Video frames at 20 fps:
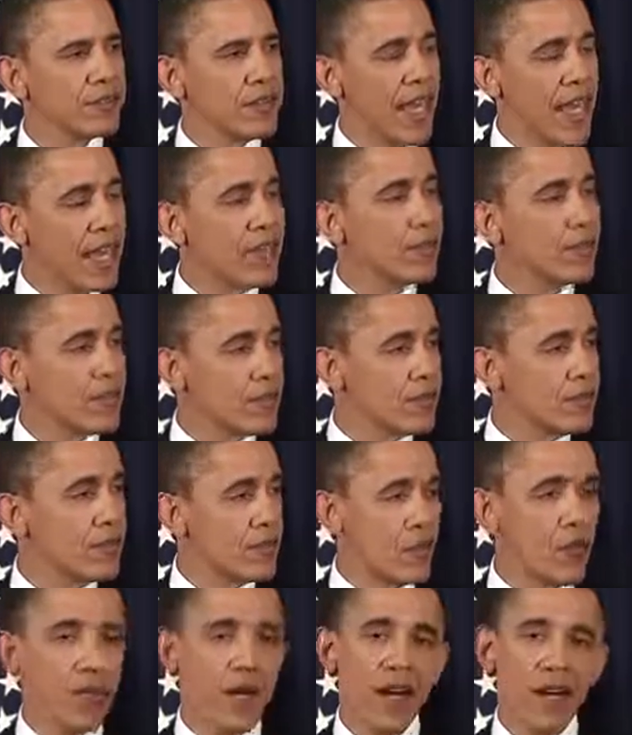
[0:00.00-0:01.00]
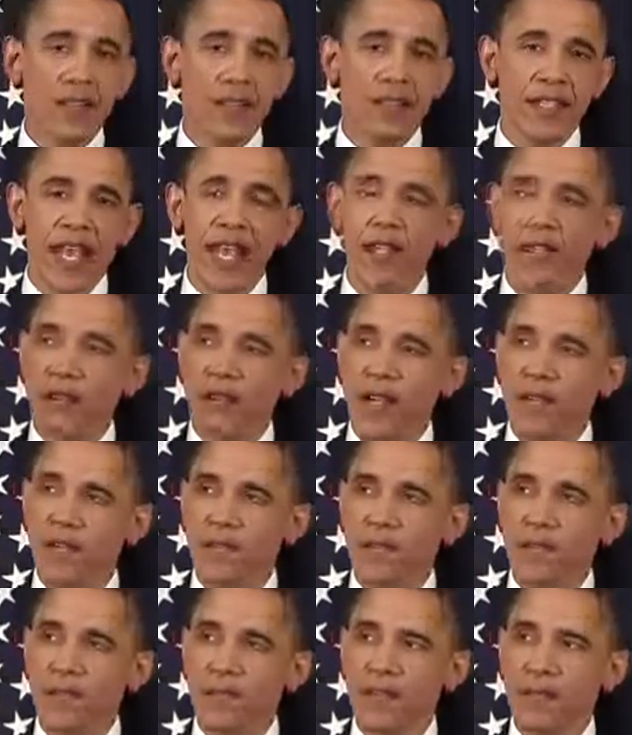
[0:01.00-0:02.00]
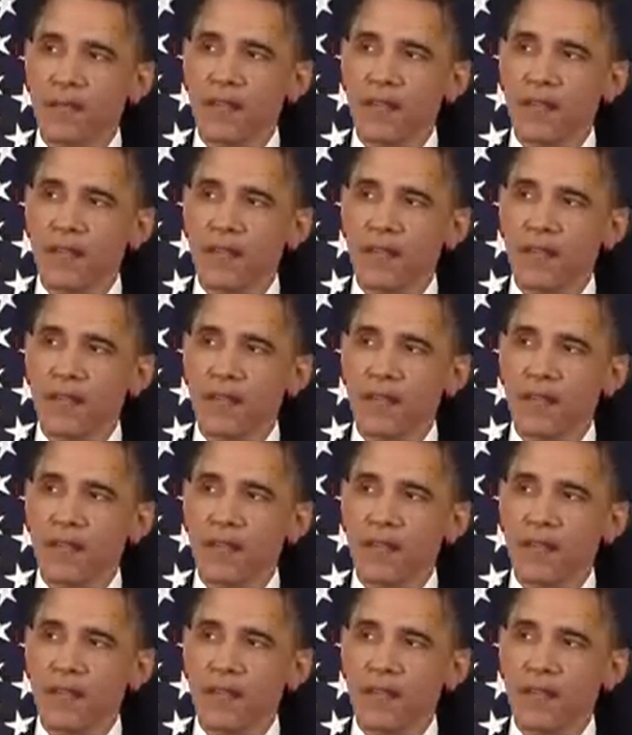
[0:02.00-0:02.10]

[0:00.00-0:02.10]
and to American taxpayers